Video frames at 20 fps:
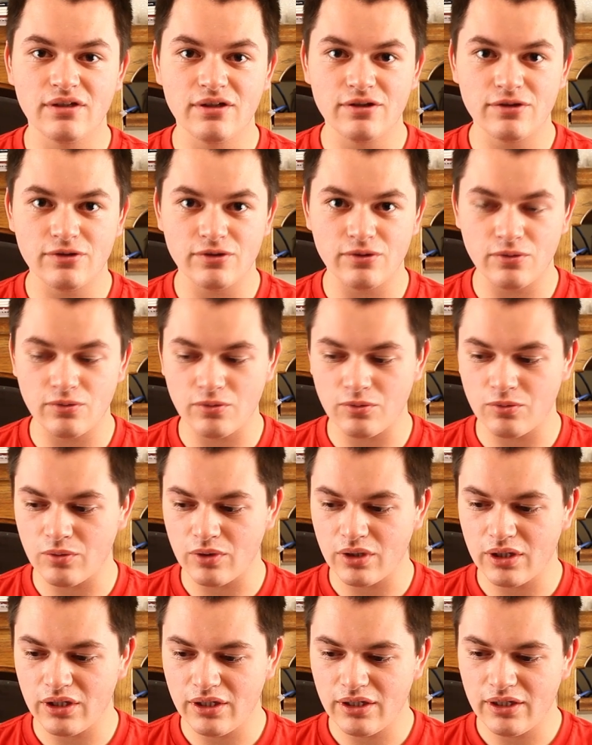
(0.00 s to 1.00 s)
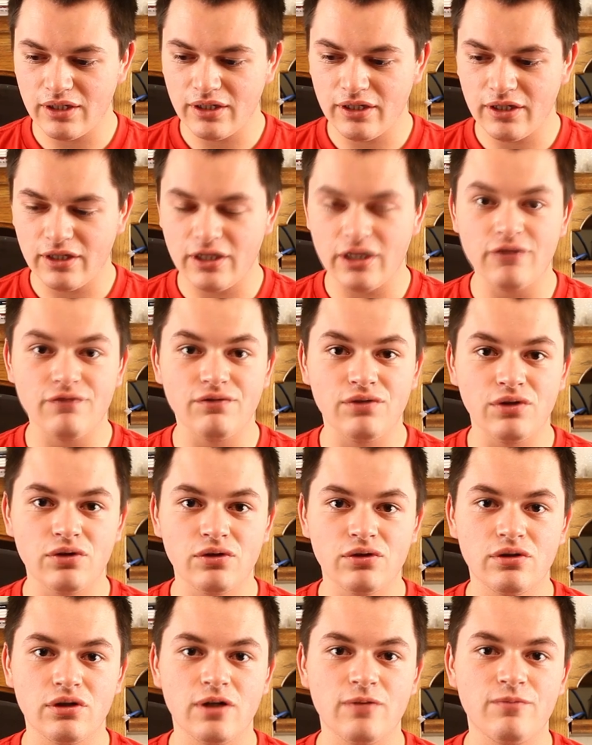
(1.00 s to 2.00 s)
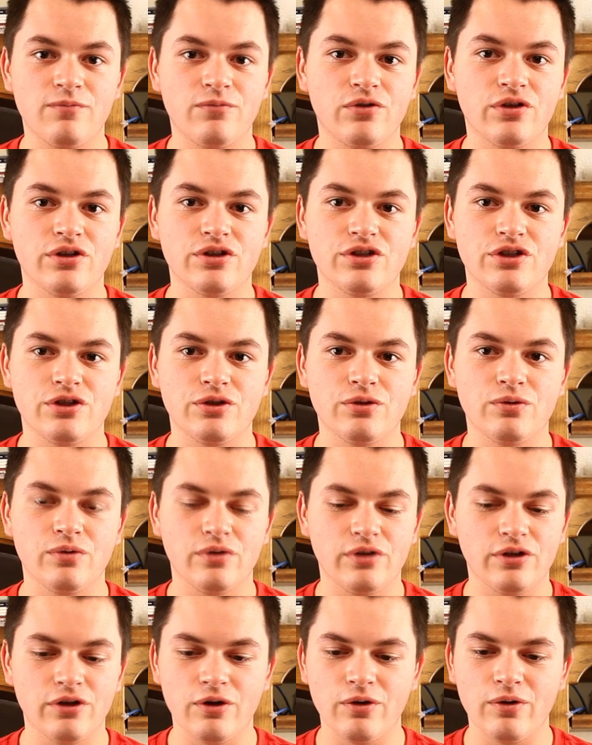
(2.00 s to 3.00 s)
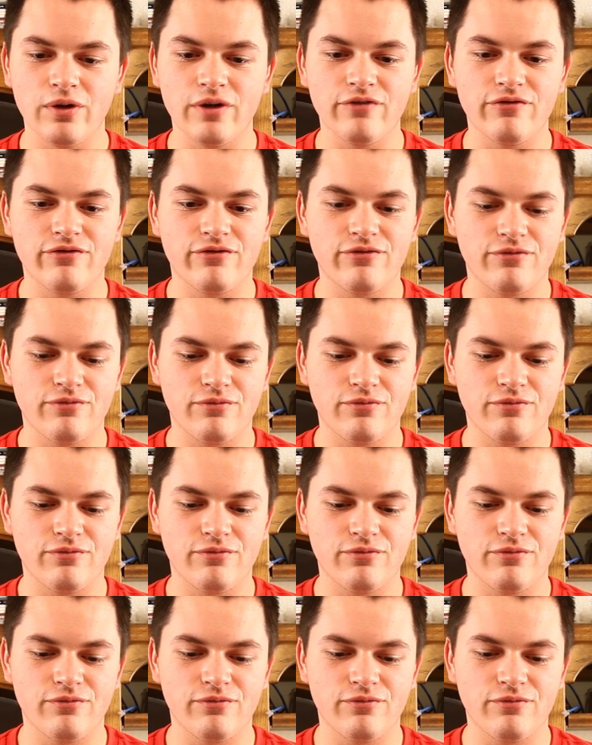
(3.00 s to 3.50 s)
So if you're up for a shoot, you know, if